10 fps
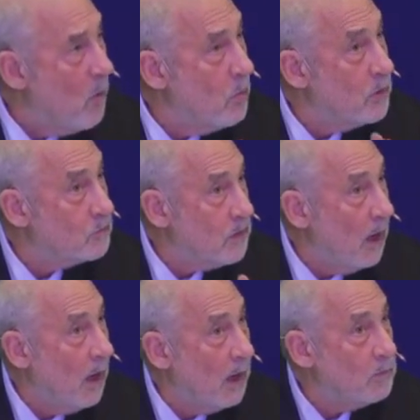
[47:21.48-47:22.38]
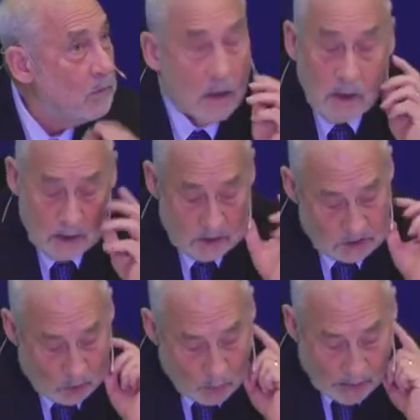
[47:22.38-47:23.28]
moment of time.
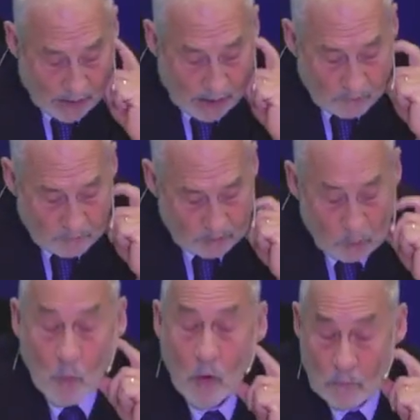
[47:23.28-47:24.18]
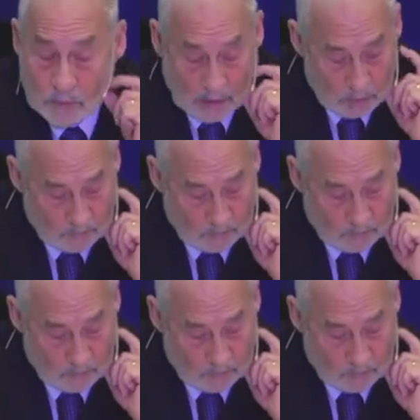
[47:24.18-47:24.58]
So Africa won't be